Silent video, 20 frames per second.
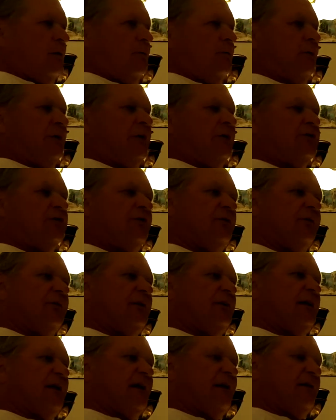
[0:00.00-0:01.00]
when they took
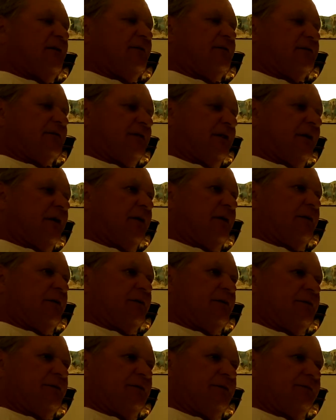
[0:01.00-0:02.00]
me
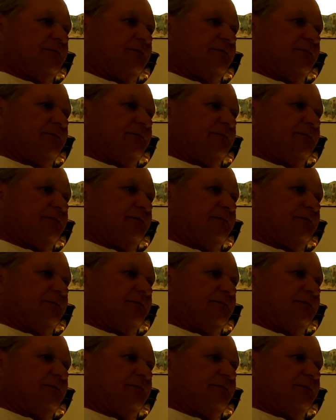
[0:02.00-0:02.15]
downstairs,